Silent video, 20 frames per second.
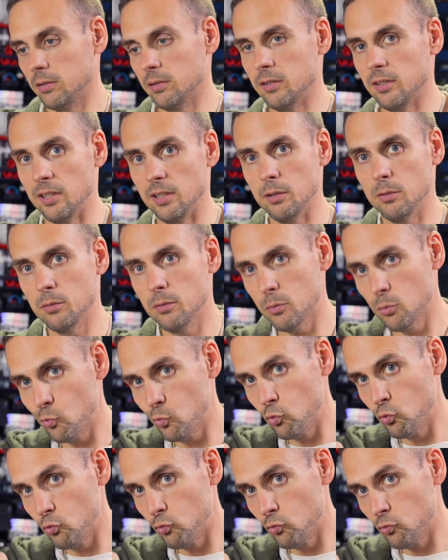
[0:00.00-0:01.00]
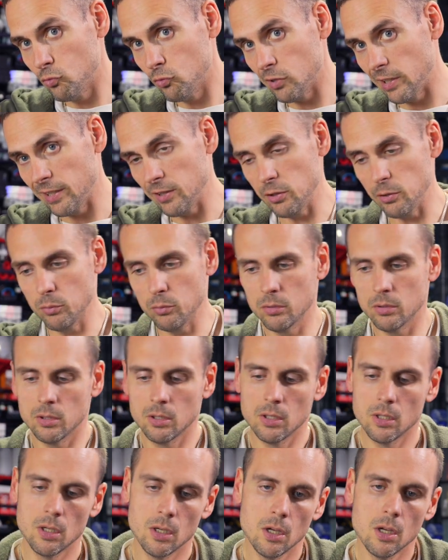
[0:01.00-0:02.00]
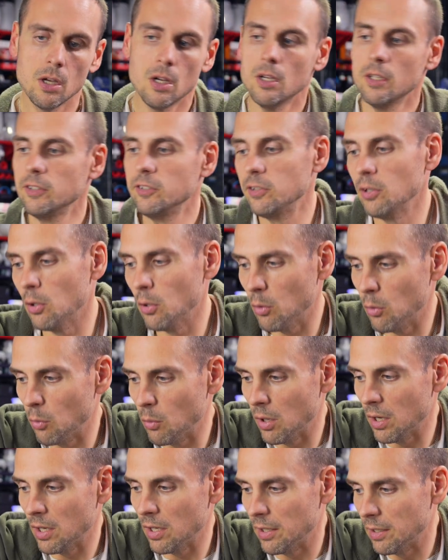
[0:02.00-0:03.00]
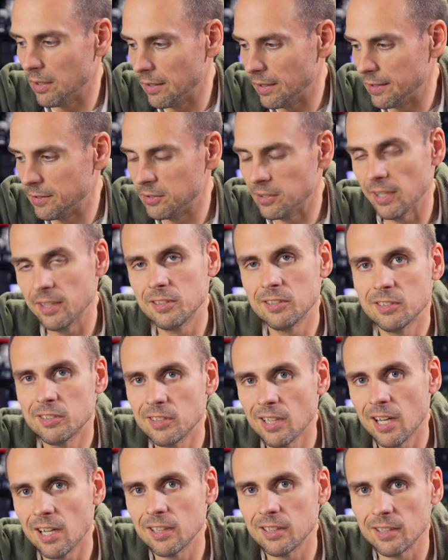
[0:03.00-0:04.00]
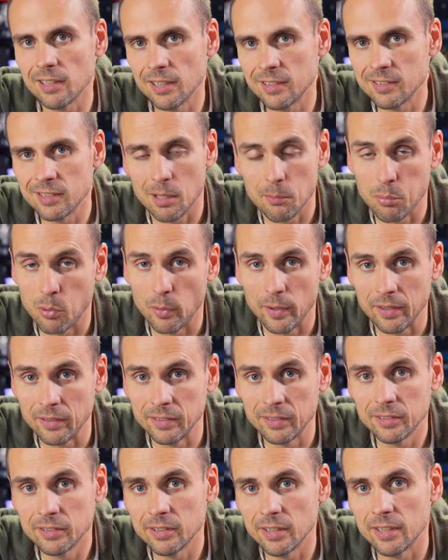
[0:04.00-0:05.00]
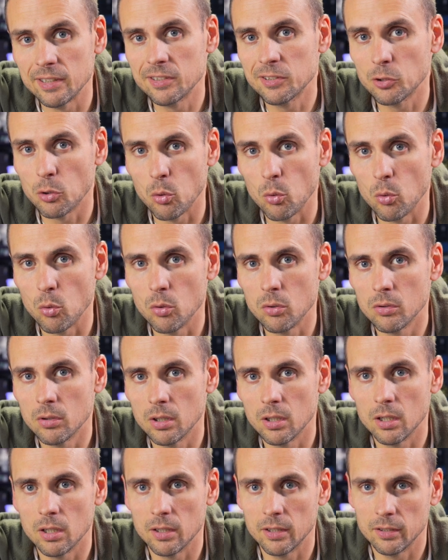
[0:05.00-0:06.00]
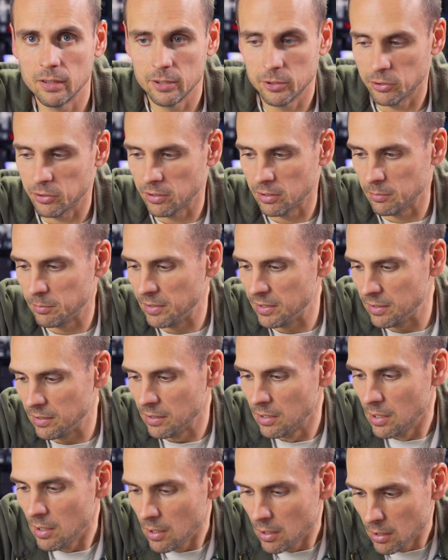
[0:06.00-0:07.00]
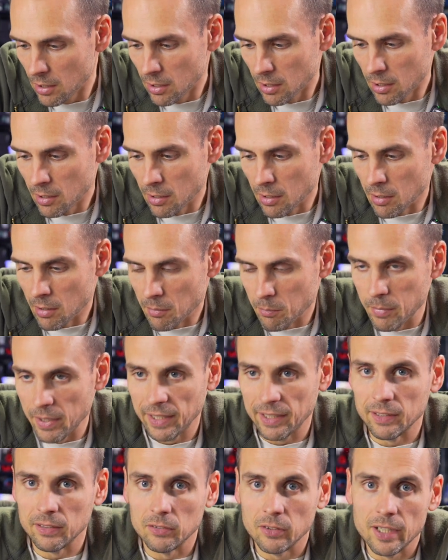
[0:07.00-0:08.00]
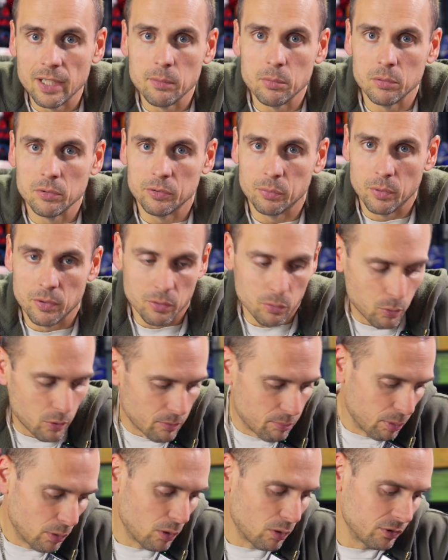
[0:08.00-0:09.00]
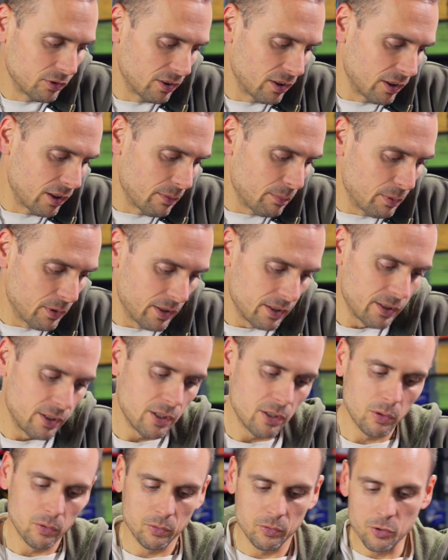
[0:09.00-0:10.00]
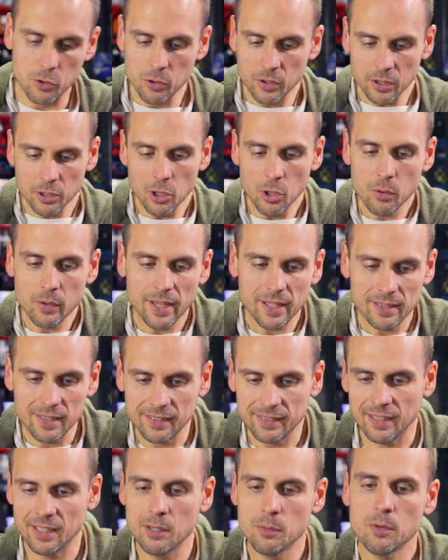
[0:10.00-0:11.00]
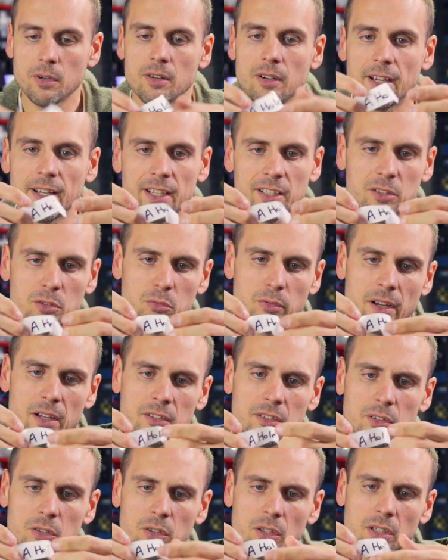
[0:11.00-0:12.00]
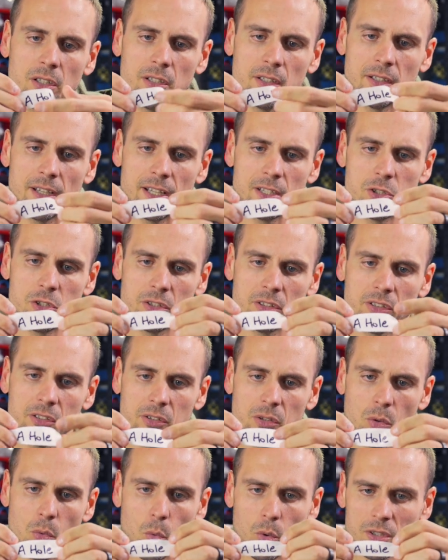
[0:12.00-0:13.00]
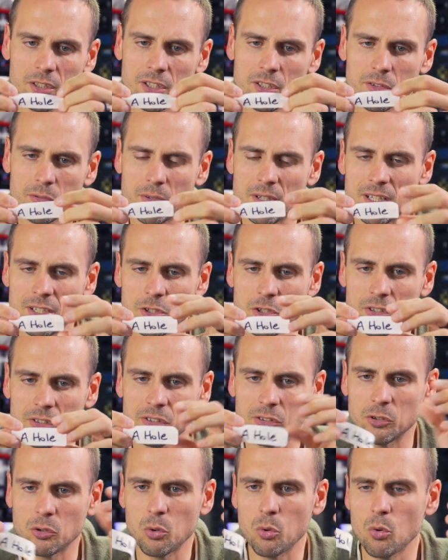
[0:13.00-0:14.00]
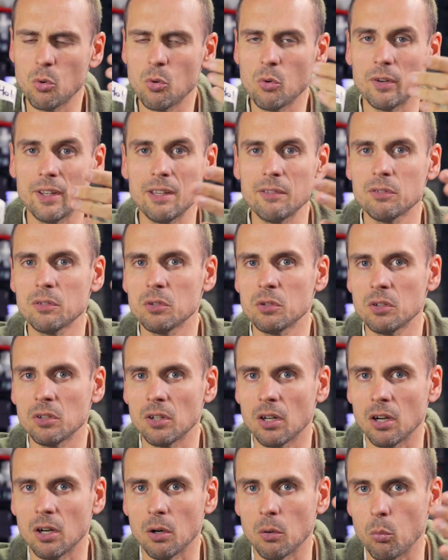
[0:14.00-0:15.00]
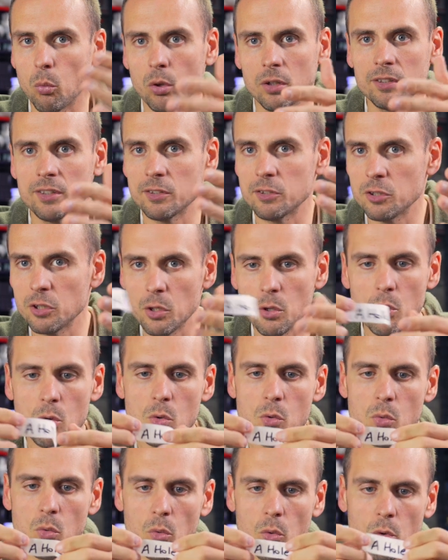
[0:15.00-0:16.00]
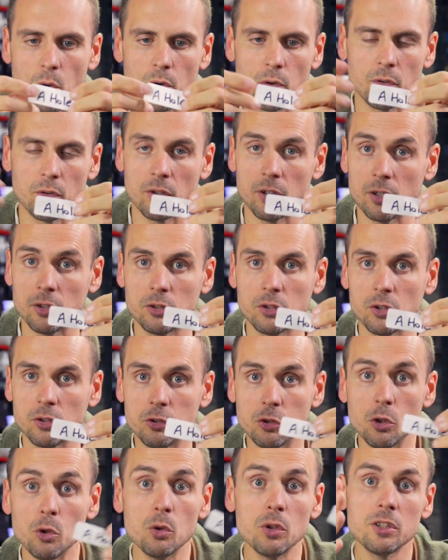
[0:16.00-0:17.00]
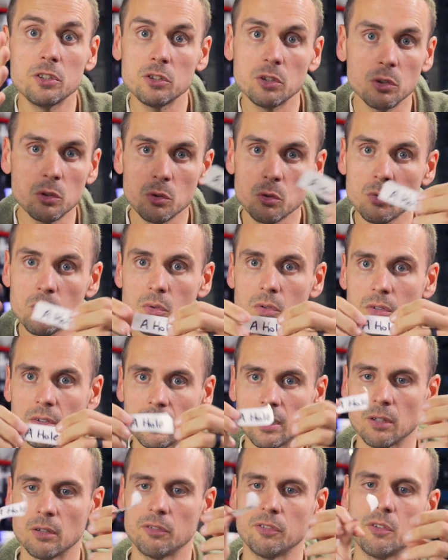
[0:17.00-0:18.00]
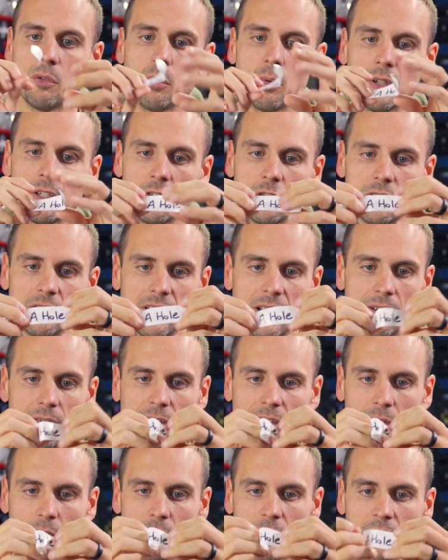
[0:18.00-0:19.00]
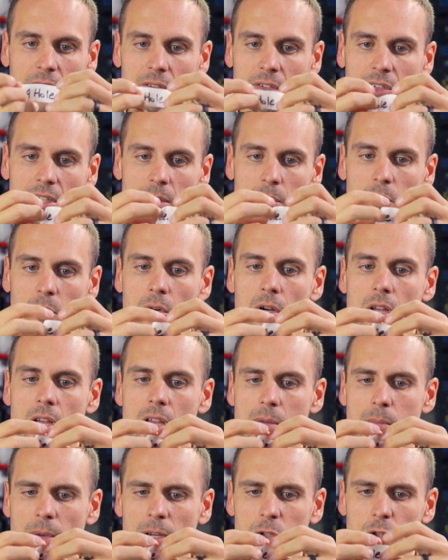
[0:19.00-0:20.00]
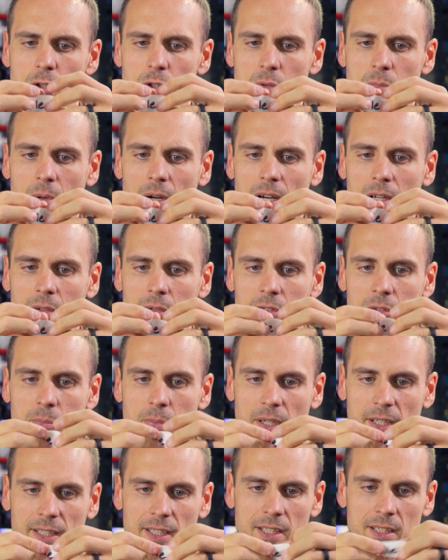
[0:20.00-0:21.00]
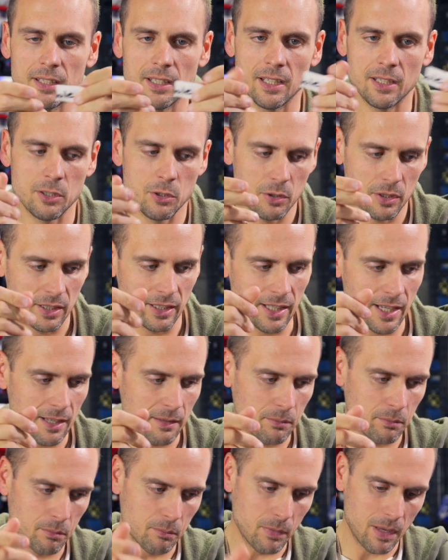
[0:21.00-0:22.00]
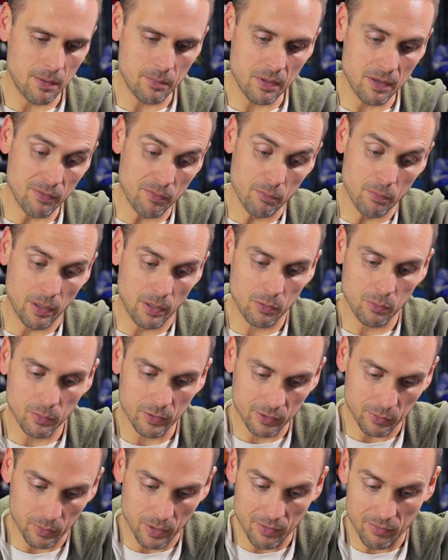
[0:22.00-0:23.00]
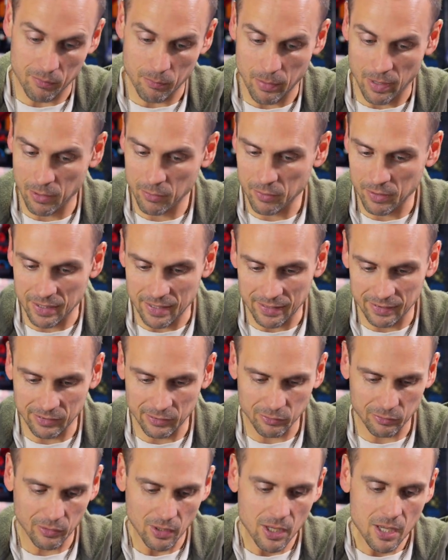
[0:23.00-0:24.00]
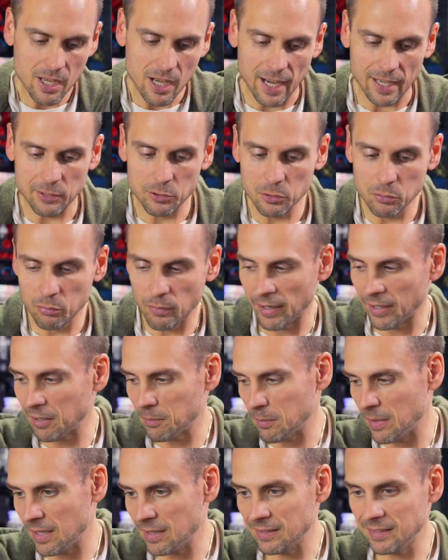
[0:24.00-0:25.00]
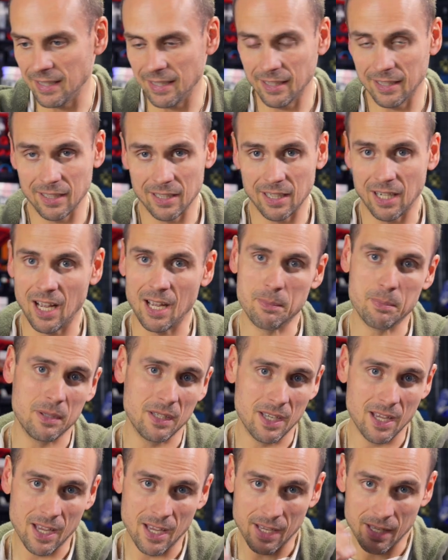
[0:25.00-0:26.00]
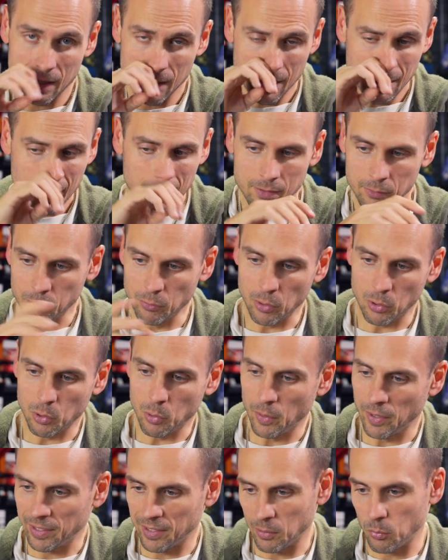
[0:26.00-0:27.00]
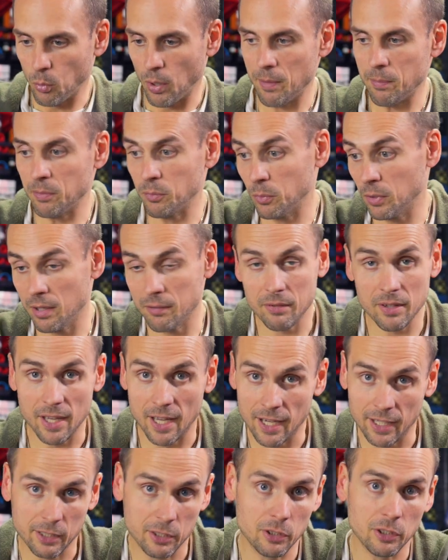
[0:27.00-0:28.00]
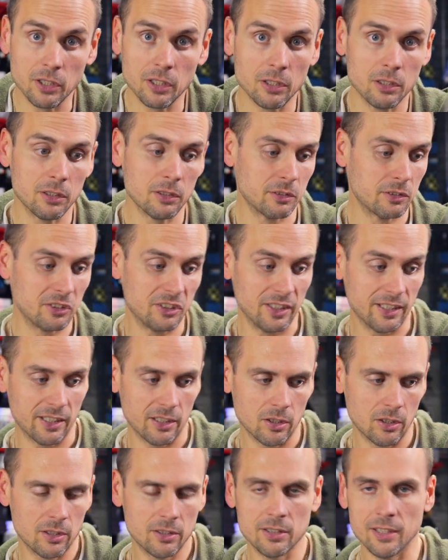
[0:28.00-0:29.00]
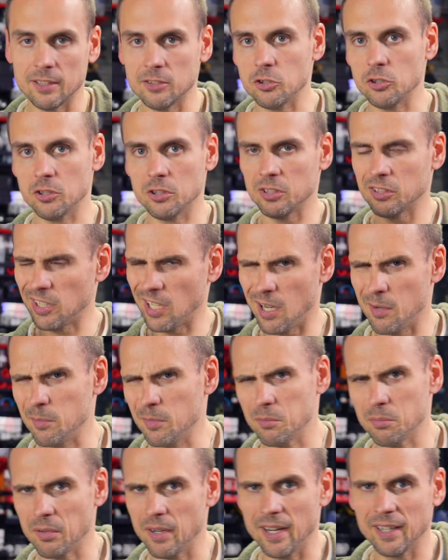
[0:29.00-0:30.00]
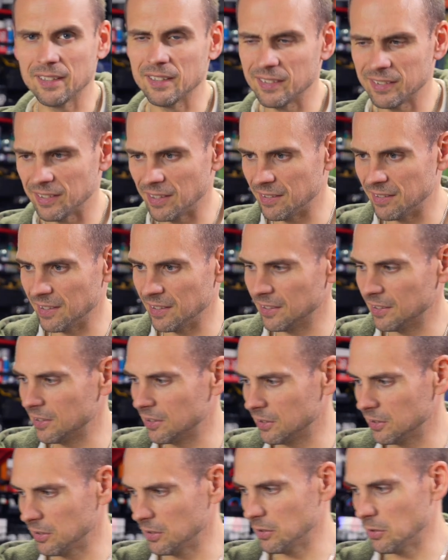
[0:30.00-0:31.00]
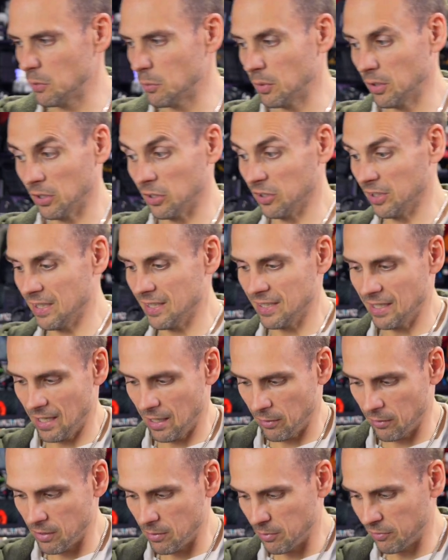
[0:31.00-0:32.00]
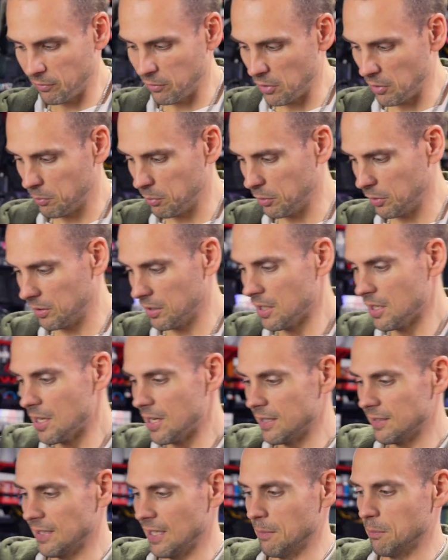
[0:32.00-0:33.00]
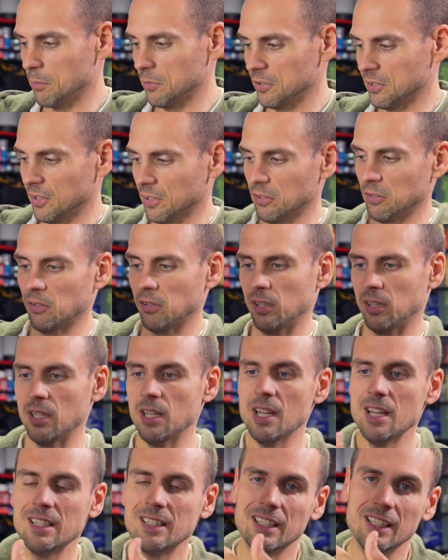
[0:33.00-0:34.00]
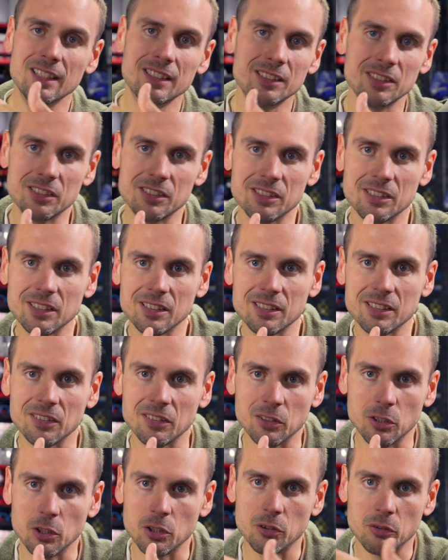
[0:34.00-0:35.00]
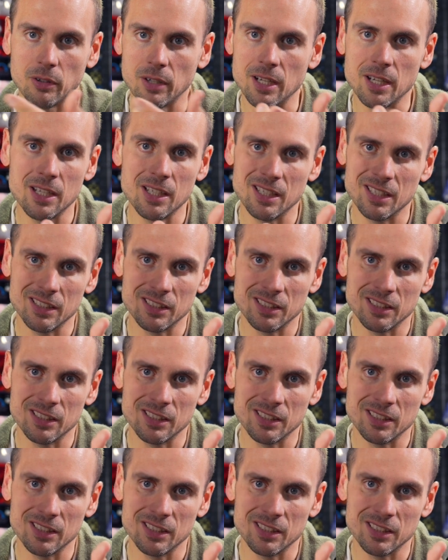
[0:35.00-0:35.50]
Do you? I do. So it's not pointless. It's cool unless you're going to be making labels with the word balls on it. But you know, you can go get these anywhere. I got the rounded edges. 1 to 3 inches is cool. Even 1 to 2 or a 2 to 2. You know, if you want to just have like a regular label, measure your bottles, pick it, and you can get maybe even better ones with even better adhesive. I do recommend taking an IPA real quick and wiping whatever the heck you're gonna stick it on. That's just common practice. I think you want to clean the area before you put tape or sticker on. This just doesn't look right.